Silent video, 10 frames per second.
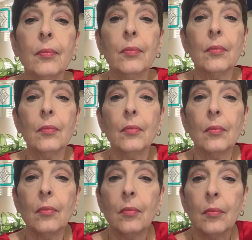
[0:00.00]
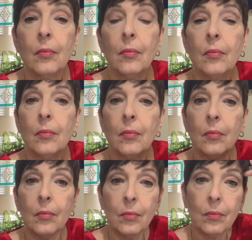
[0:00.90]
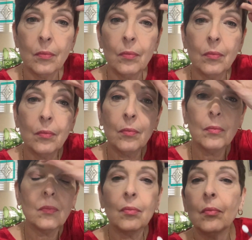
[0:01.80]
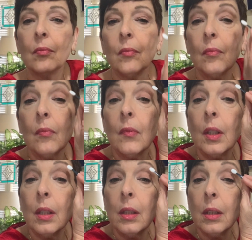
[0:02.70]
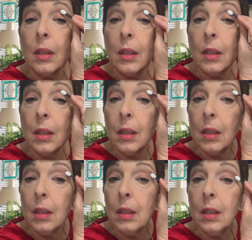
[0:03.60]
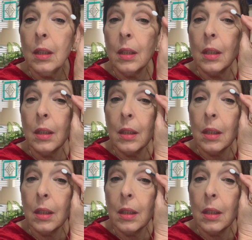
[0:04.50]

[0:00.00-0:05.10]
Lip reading: Nothing is said.